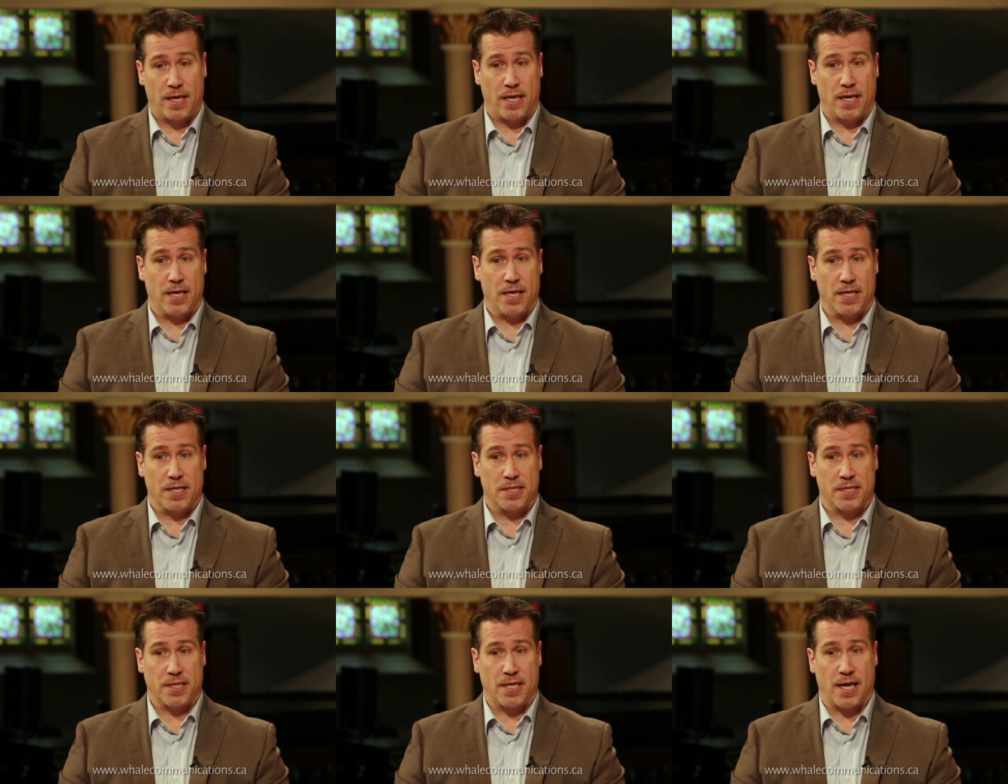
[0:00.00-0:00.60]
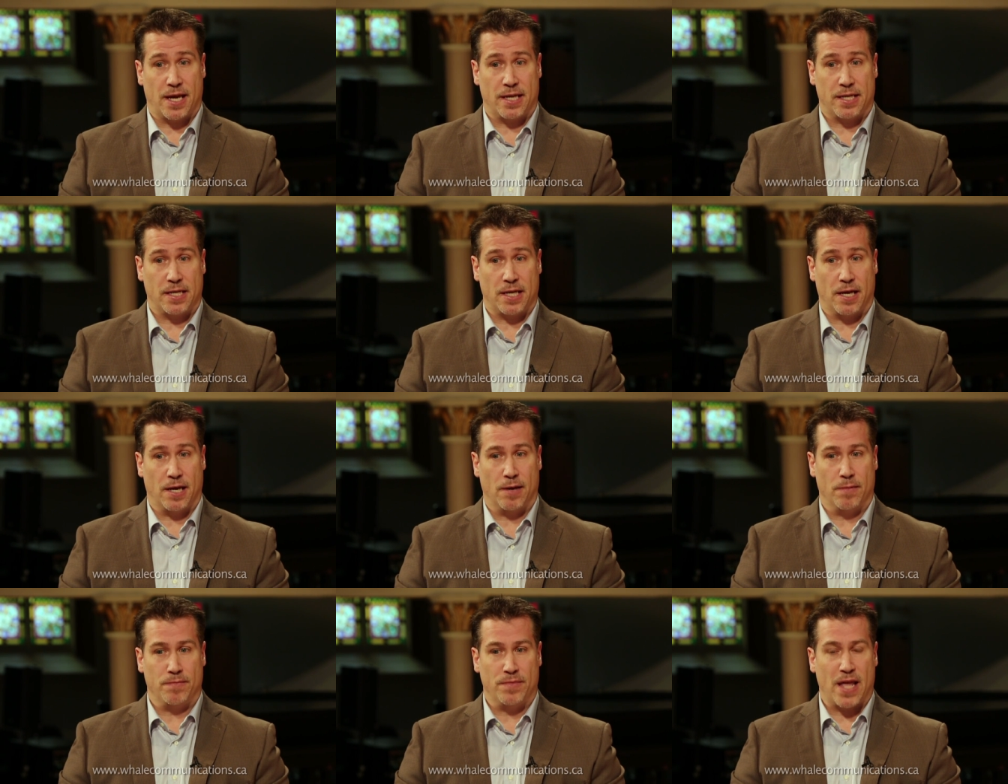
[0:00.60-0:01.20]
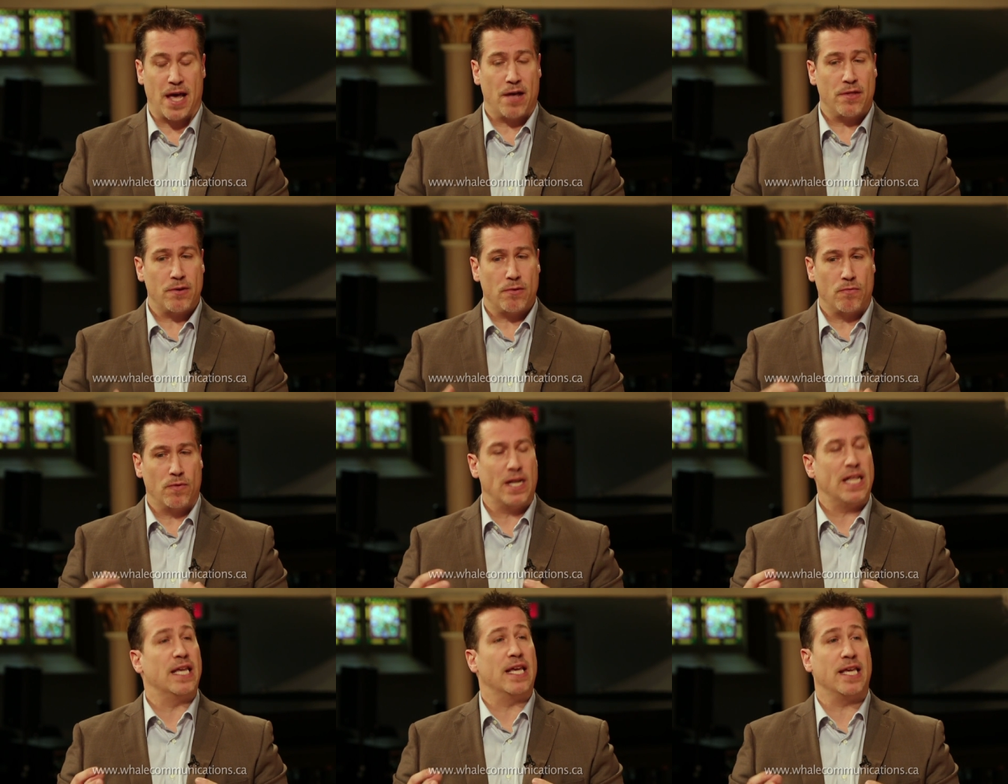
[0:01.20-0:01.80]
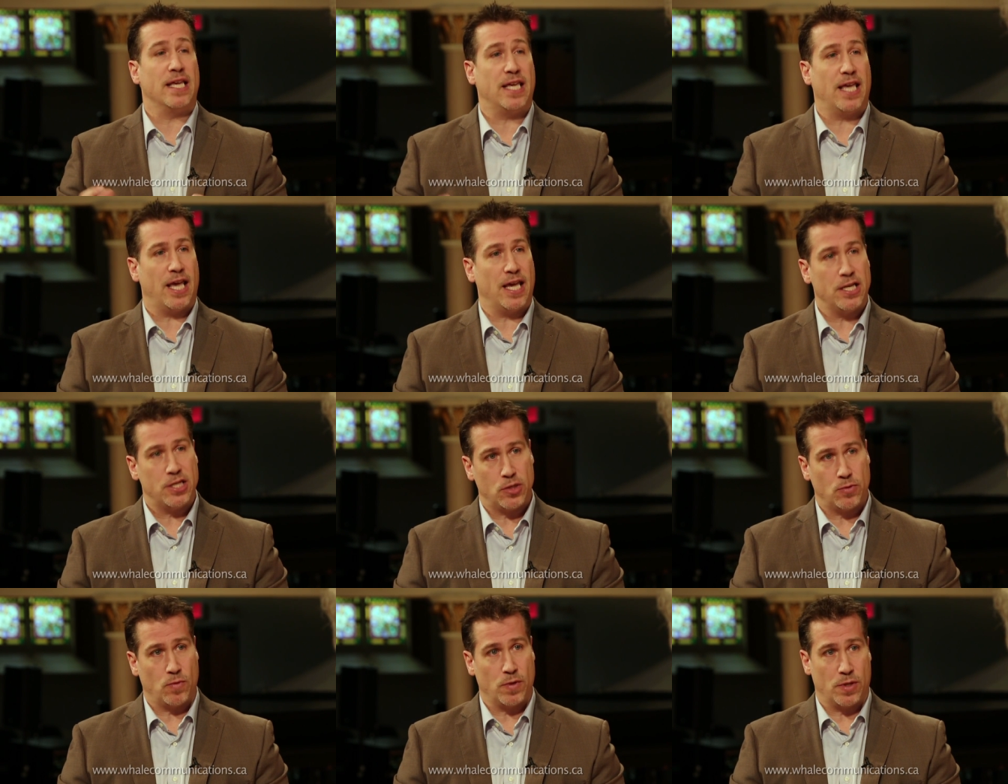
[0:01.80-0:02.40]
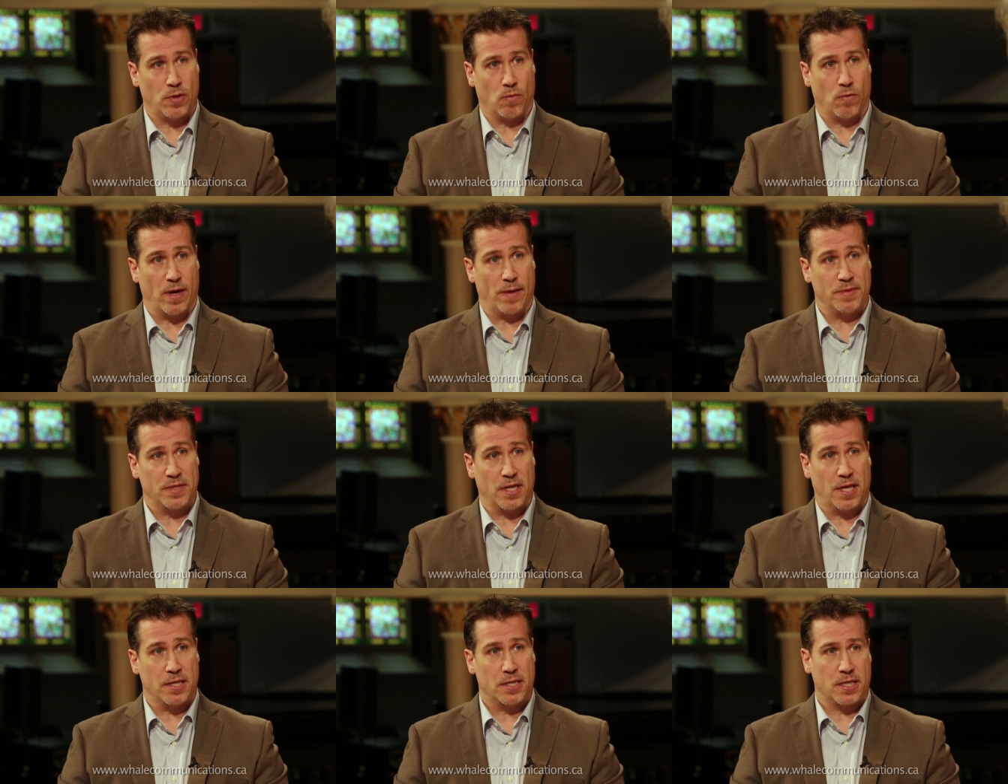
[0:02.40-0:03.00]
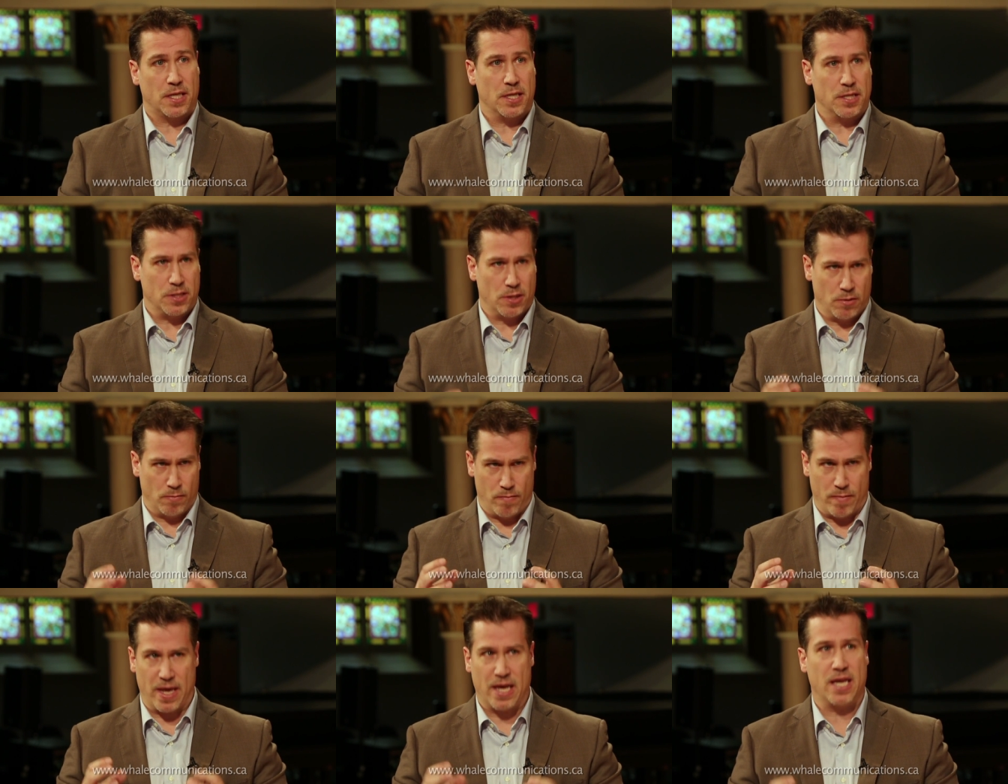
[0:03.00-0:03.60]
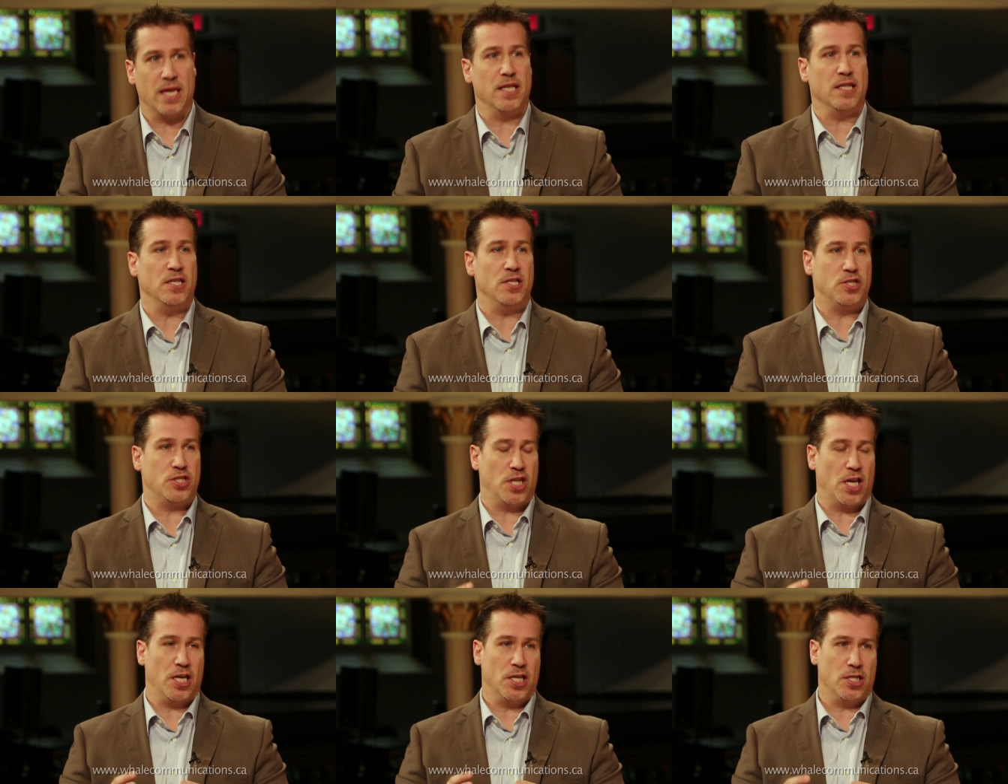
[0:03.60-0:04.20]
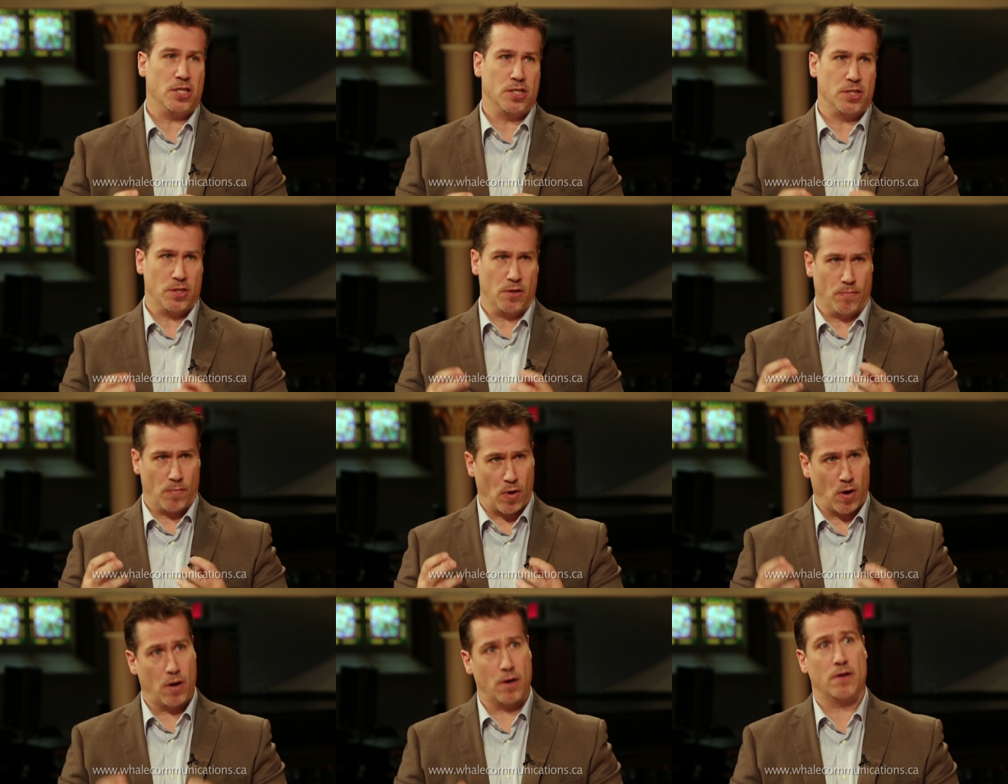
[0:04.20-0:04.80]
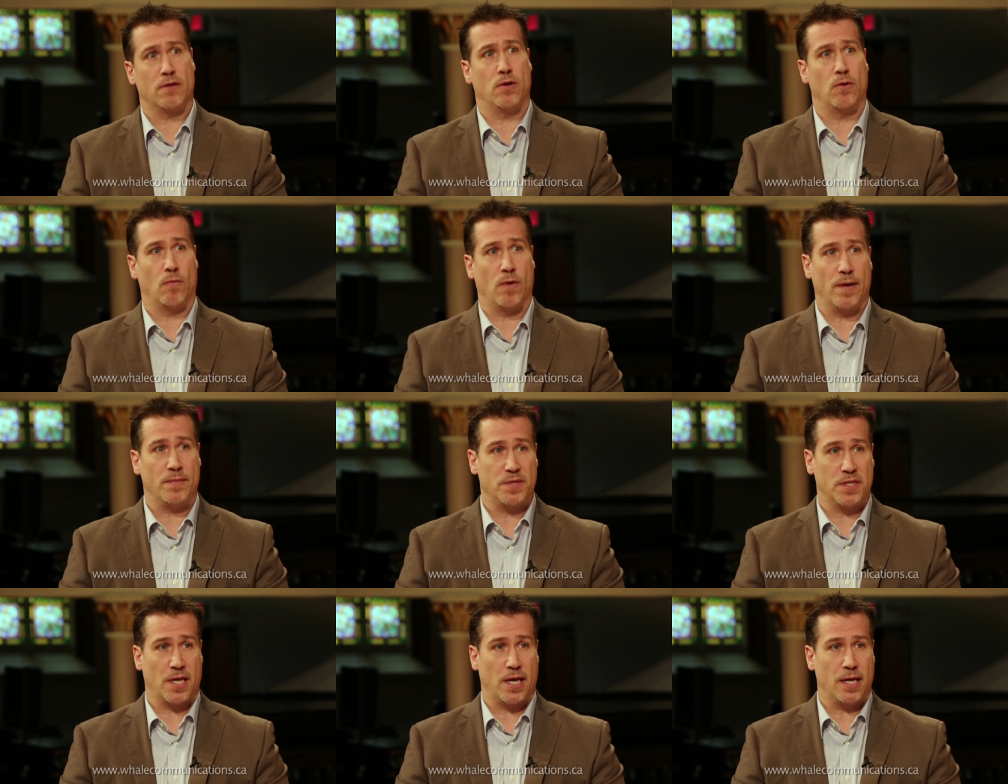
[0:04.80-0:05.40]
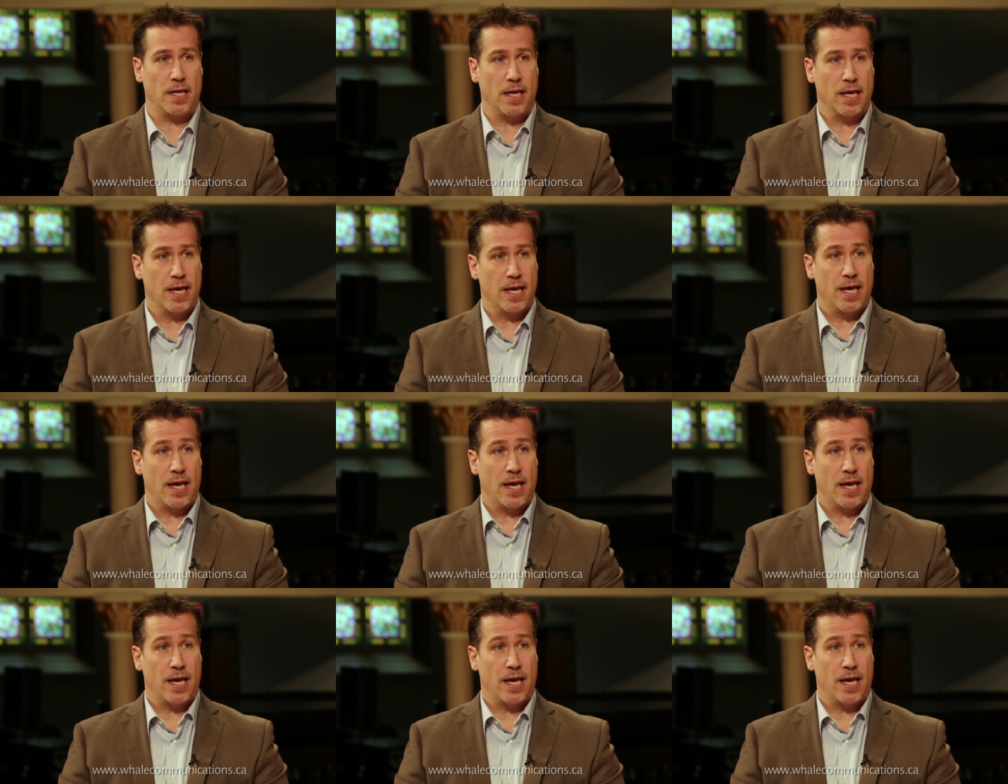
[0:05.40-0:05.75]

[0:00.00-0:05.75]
is that um, now they're really engaged with their websites because they're making these changes, they're part of their website,